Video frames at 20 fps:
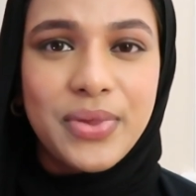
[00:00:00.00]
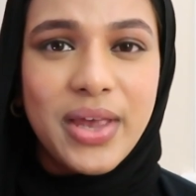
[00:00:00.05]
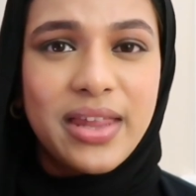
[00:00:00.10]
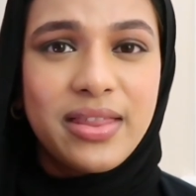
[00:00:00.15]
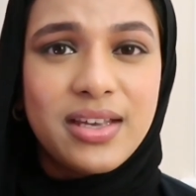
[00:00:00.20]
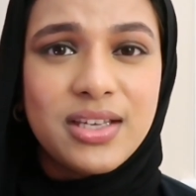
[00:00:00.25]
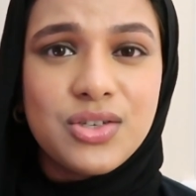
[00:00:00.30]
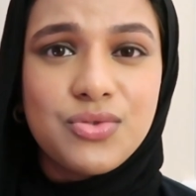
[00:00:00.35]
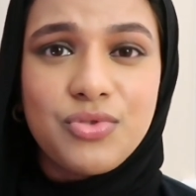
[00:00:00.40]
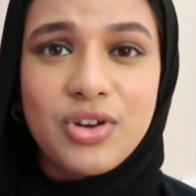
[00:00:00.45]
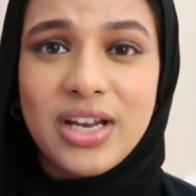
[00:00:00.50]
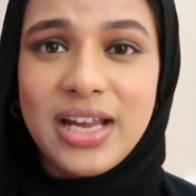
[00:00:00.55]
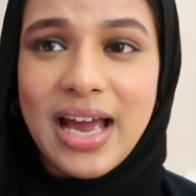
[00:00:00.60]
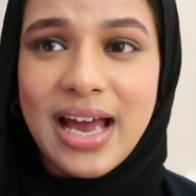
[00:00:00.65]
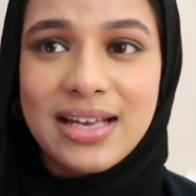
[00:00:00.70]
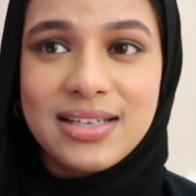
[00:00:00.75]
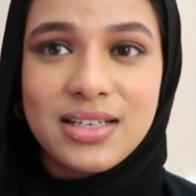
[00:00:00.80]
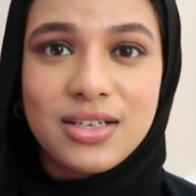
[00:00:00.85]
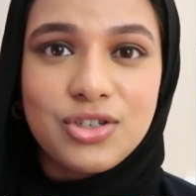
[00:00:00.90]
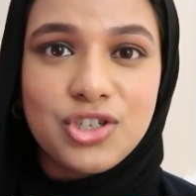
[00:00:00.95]
And this really
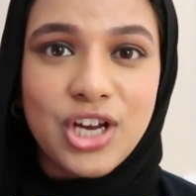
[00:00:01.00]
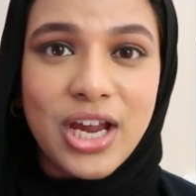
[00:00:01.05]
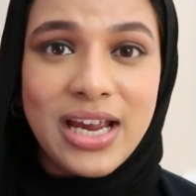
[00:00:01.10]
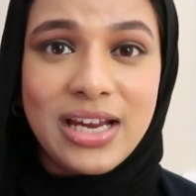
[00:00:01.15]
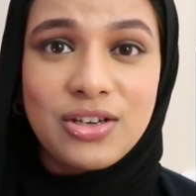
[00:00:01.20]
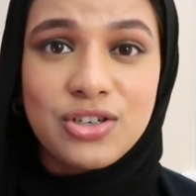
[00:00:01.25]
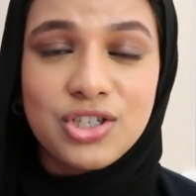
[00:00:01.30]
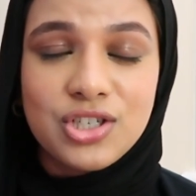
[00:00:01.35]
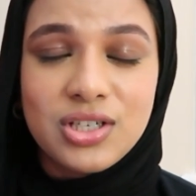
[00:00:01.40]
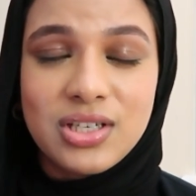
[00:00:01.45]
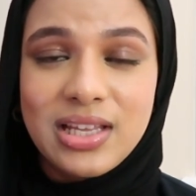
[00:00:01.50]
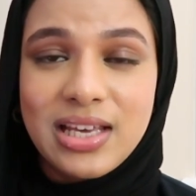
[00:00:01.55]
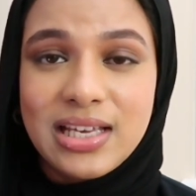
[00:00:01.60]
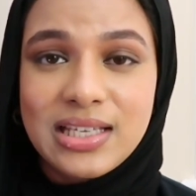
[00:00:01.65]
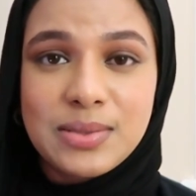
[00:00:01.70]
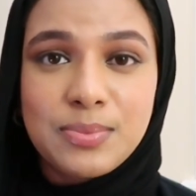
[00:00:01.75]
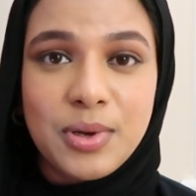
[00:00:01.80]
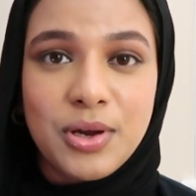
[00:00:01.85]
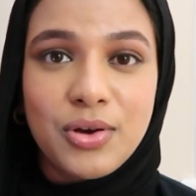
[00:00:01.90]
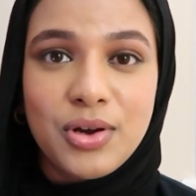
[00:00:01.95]
hasn't changed the
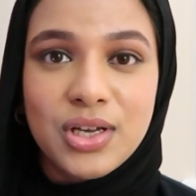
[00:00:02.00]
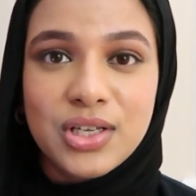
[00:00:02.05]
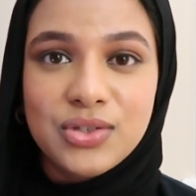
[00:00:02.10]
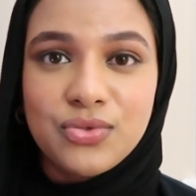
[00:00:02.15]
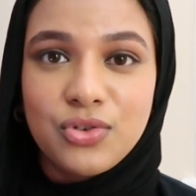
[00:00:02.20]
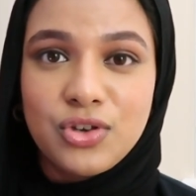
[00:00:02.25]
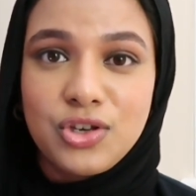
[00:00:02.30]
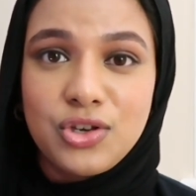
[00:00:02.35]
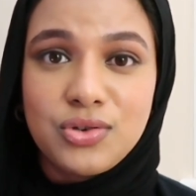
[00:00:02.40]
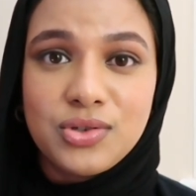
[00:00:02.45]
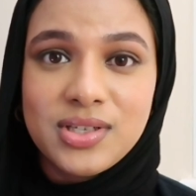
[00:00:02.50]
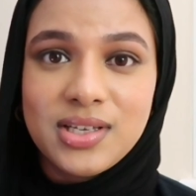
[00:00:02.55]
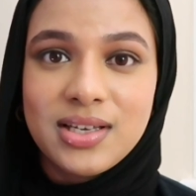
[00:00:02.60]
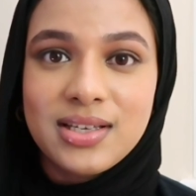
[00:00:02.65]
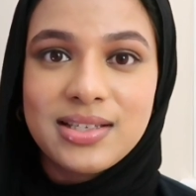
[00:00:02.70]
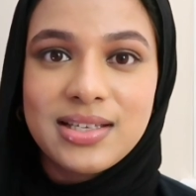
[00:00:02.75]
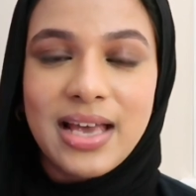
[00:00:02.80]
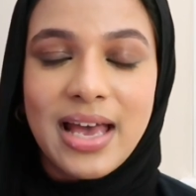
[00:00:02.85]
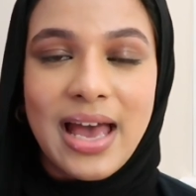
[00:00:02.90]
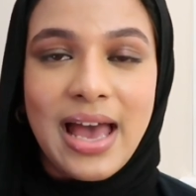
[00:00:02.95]
experience for
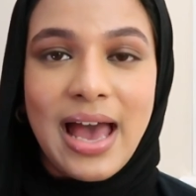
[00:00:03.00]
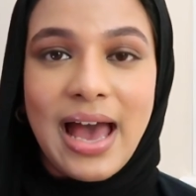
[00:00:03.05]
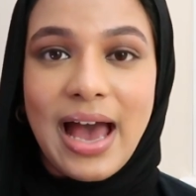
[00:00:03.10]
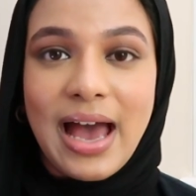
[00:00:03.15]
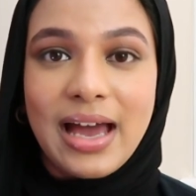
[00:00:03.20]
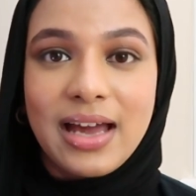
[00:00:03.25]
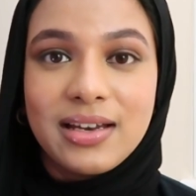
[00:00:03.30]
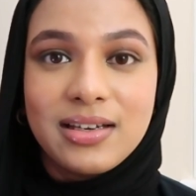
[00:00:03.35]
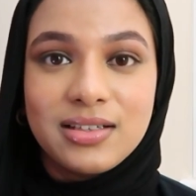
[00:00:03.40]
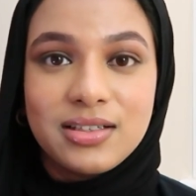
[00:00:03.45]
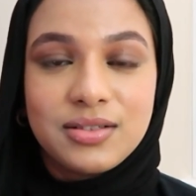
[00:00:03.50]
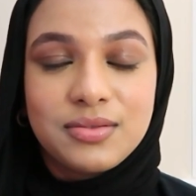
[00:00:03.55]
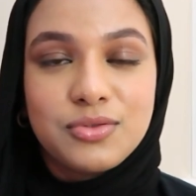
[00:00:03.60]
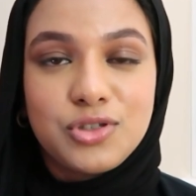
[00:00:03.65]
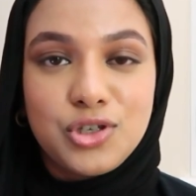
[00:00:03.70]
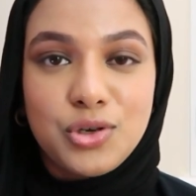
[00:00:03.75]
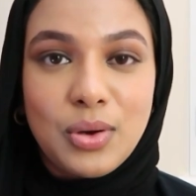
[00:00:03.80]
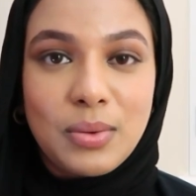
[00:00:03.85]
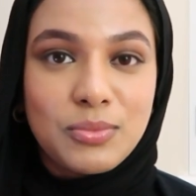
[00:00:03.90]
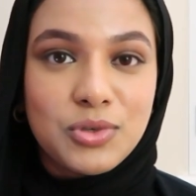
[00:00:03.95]
users, and
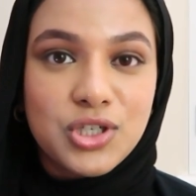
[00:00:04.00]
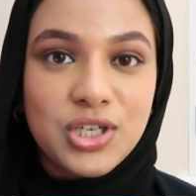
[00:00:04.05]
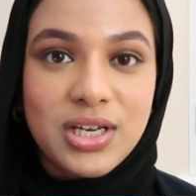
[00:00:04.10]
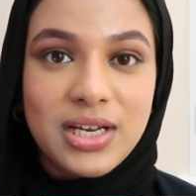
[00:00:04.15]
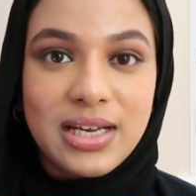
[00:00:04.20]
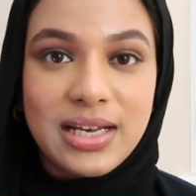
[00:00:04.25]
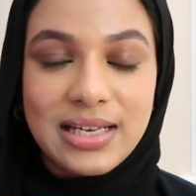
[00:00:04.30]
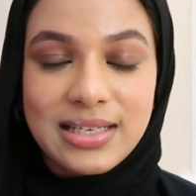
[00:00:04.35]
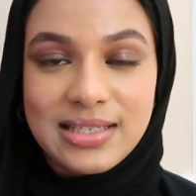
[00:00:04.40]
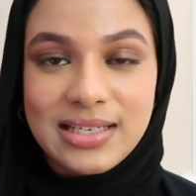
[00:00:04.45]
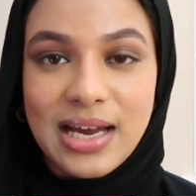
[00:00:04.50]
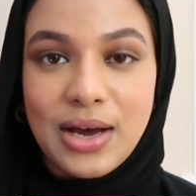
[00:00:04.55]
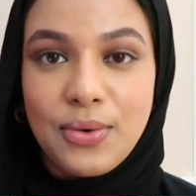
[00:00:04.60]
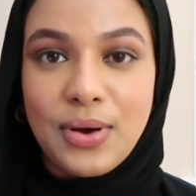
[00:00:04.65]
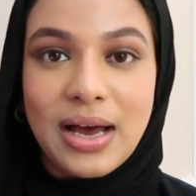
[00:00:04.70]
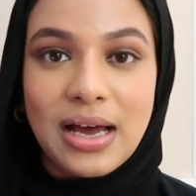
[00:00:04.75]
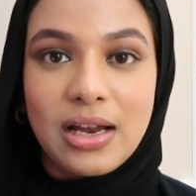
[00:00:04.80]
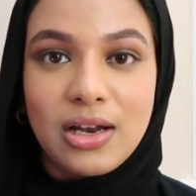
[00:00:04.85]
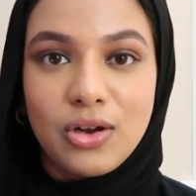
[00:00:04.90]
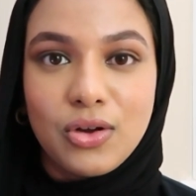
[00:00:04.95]
UMG is now
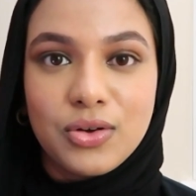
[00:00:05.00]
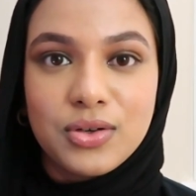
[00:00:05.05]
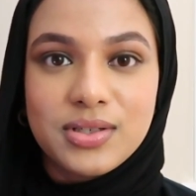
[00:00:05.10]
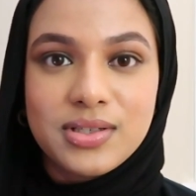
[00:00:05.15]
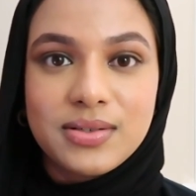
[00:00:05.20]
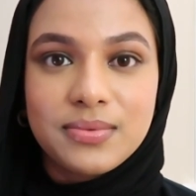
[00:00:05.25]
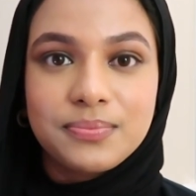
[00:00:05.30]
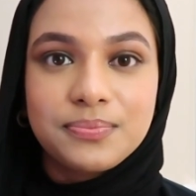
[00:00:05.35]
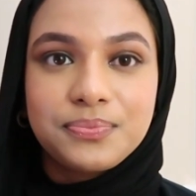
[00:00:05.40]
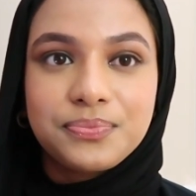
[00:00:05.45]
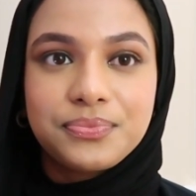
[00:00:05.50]
at a loss.